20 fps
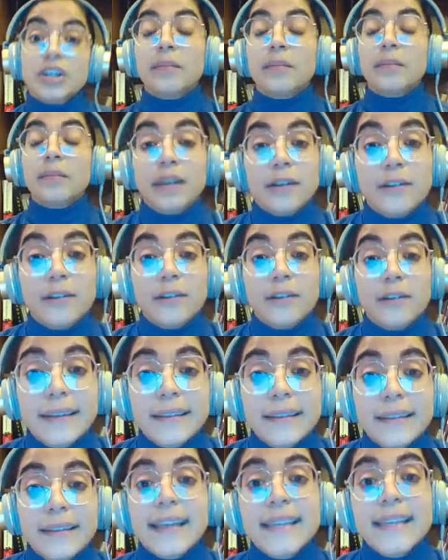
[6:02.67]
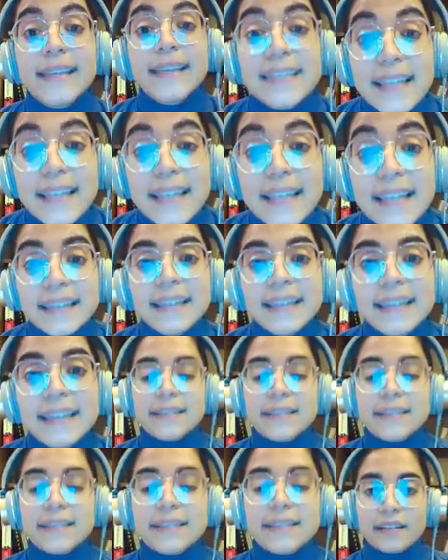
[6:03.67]
and I'm going to call it the
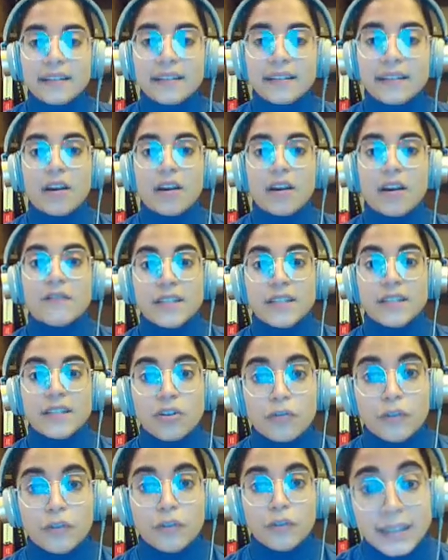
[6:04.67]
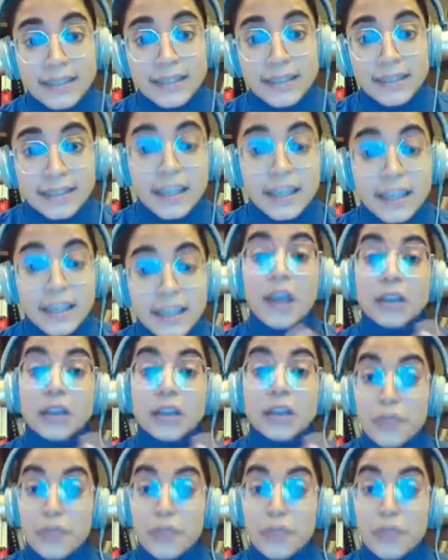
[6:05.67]
instantaneous center of zero velocity